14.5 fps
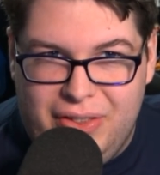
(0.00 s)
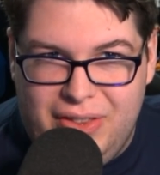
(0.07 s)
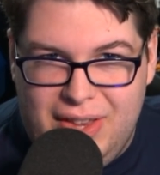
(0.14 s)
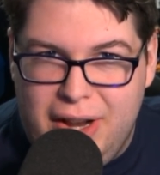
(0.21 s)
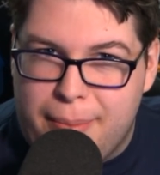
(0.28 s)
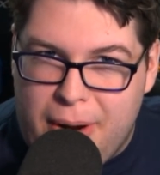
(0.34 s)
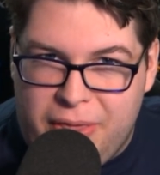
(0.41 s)

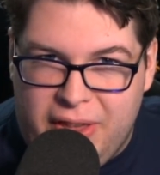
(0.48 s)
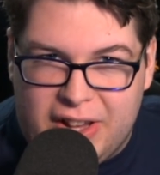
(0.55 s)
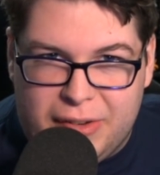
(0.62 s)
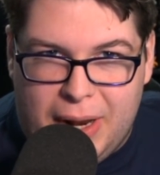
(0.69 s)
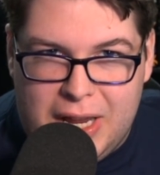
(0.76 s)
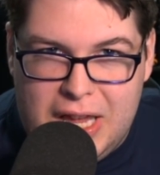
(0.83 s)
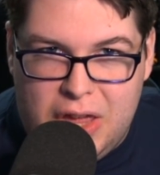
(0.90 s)
everybody thinks
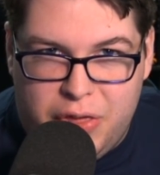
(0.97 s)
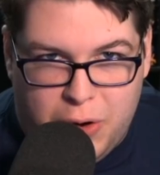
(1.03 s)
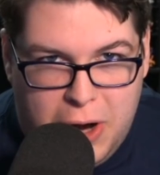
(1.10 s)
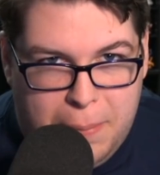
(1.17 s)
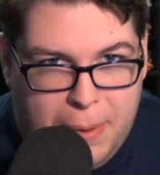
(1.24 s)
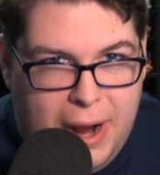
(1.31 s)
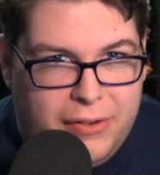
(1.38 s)
about
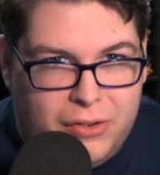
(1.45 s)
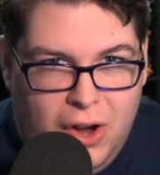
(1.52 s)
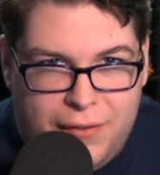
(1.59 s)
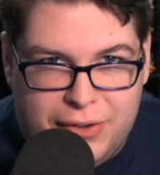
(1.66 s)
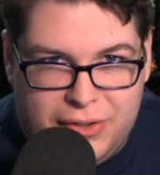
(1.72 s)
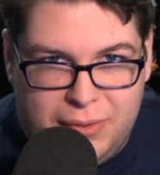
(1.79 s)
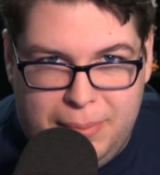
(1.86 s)
E3 press
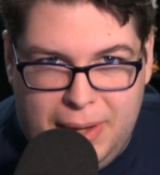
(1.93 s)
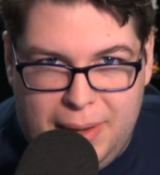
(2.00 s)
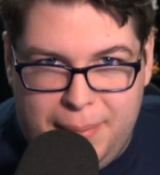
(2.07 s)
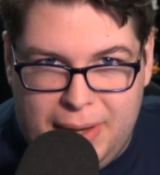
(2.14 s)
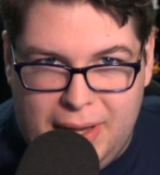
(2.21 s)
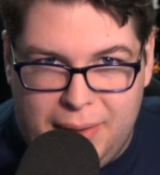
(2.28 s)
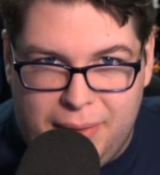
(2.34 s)
conferences
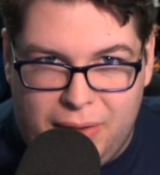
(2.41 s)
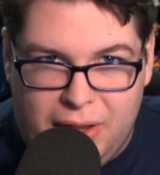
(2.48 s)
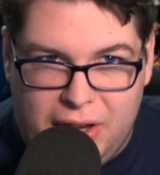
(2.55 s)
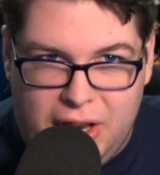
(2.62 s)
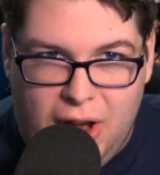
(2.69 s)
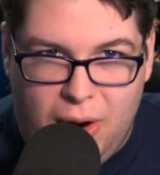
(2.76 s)
being like,